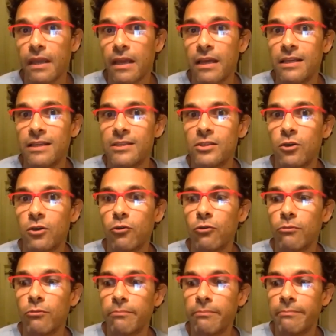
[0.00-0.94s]

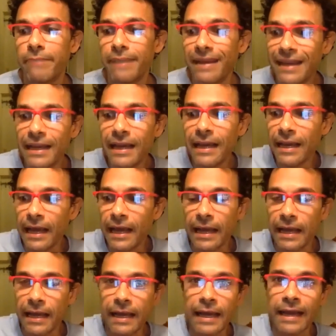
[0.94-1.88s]
So,
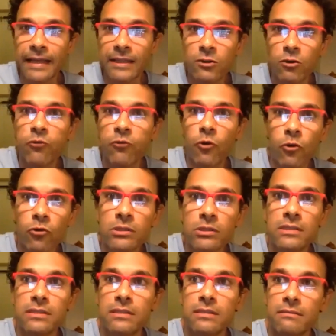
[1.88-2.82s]
and of
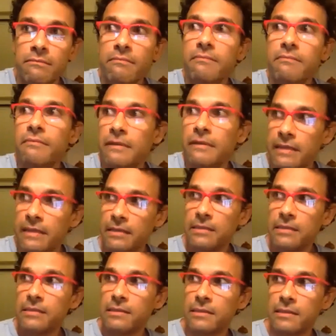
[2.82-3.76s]
course,
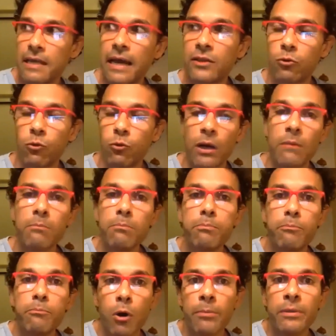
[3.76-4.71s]
this at
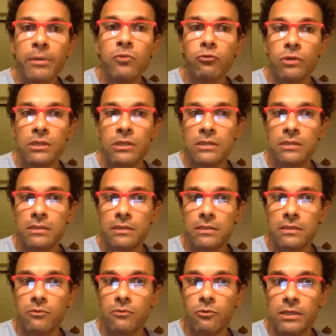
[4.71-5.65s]
one moment
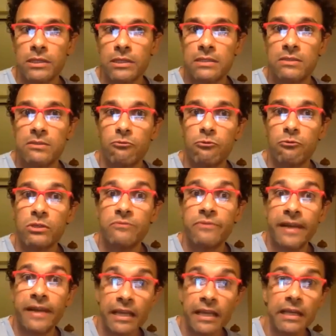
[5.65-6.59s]
was
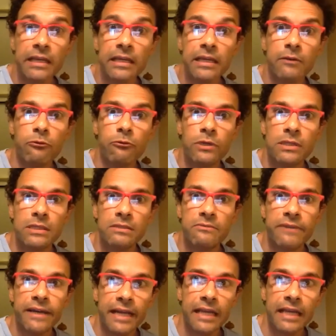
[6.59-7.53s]

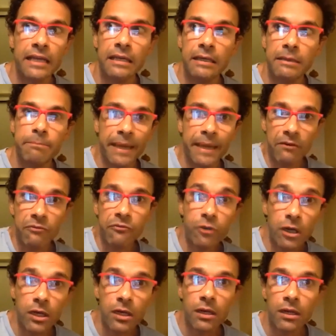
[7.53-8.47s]
very
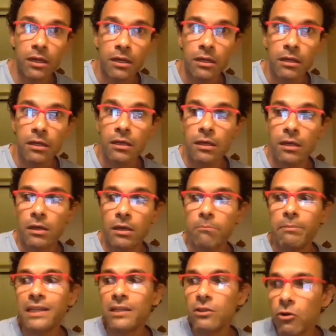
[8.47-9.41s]
painful,
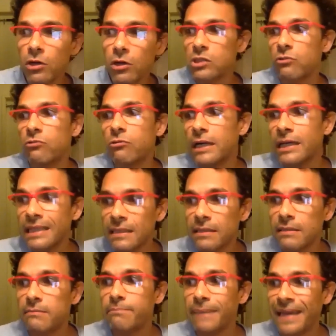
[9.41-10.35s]
but also
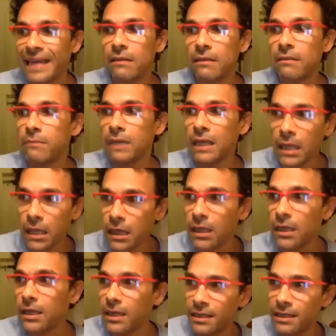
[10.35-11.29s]
it made
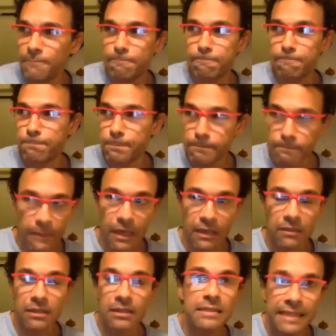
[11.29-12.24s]
me
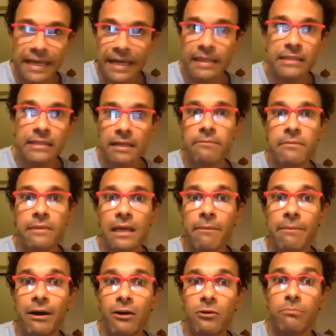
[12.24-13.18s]
understand something
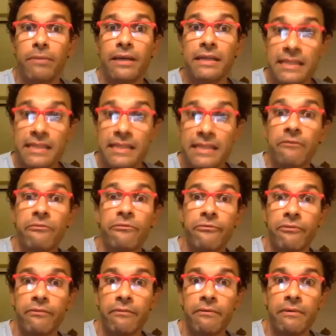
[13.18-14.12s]
about myself,
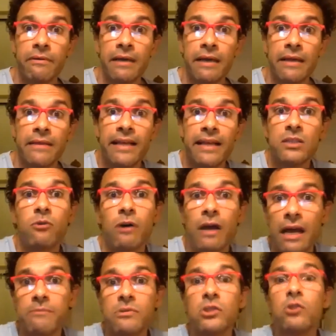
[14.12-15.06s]
and that's
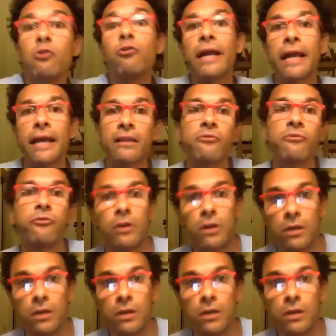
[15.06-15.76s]
why I'm so grateful